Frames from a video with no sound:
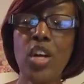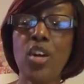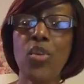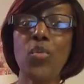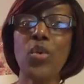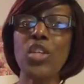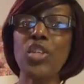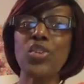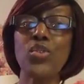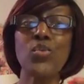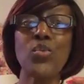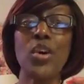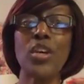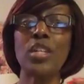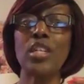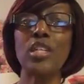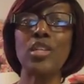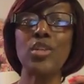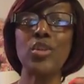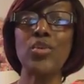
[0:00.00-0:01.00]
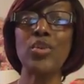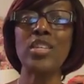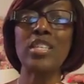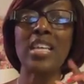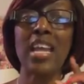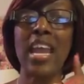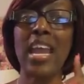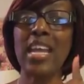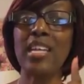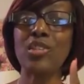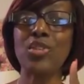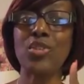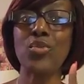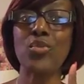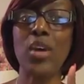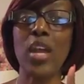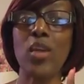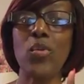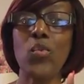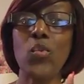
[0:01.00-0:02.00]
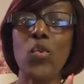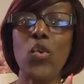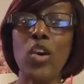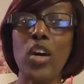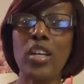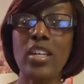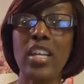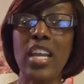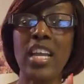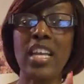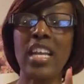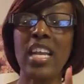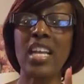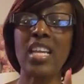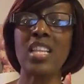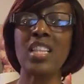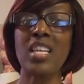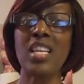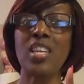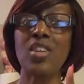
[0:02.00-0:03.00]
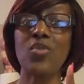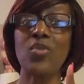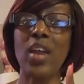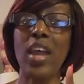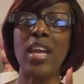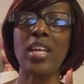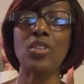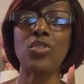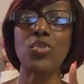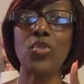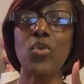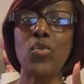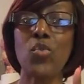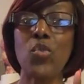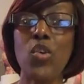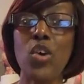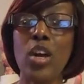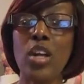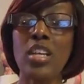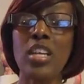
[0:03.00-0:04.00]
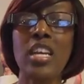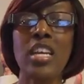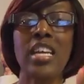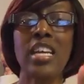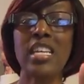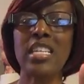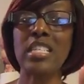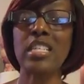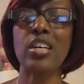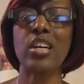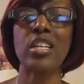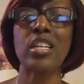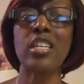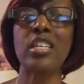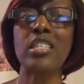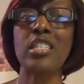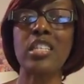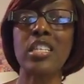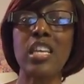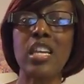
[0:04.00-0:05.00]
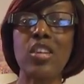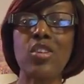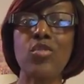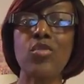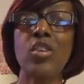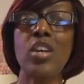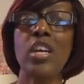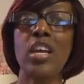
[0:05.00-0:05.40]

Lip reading: What you want to do is add to a 1. And anything you add to a 1, it's going to continue.